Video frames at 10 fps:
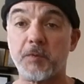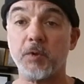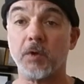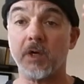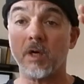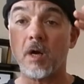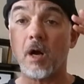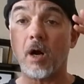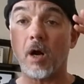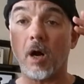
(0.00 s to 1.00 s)
pure.
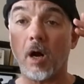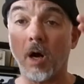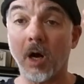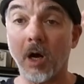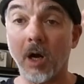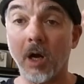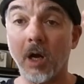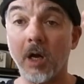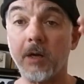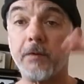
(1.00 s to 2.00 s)
O,
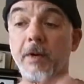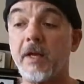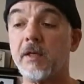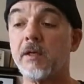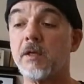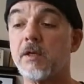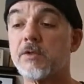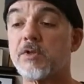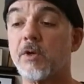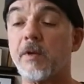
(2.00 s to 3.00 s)
right?
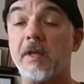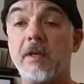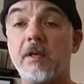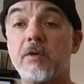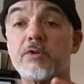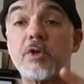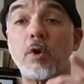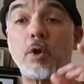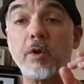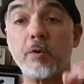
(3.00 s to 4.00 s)
So, and then
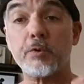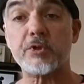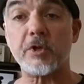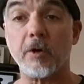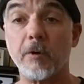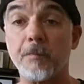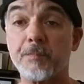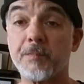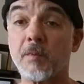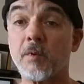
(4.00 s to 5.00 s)
there's closed
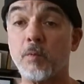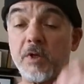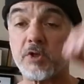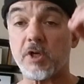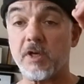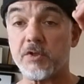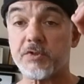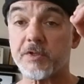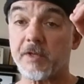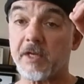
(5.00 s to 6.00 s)
O, which
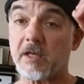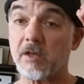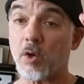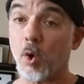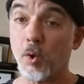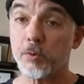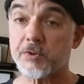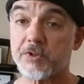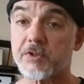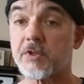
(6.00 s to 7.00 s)
is like in
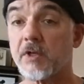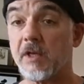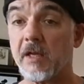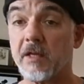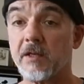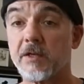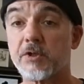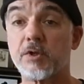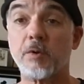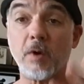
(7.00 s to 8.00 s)
oats in
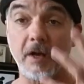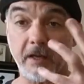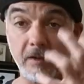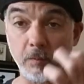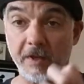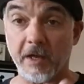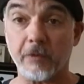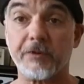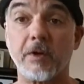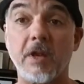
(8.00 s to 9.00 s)
English, again
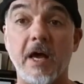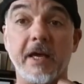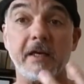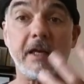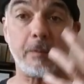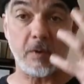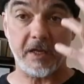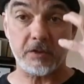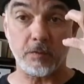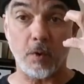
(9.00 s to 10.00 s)
without the glide. And when
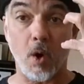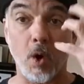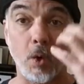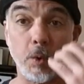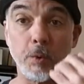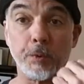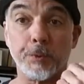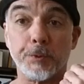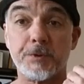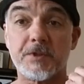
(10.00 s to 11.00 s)
I do
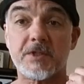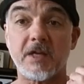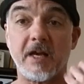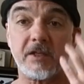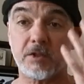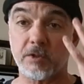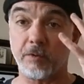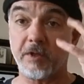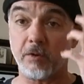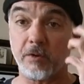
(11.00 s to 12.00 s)
oats, I
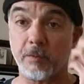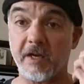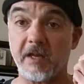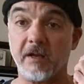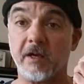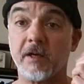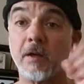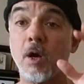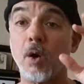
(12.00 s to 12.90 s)
slowly go to an I,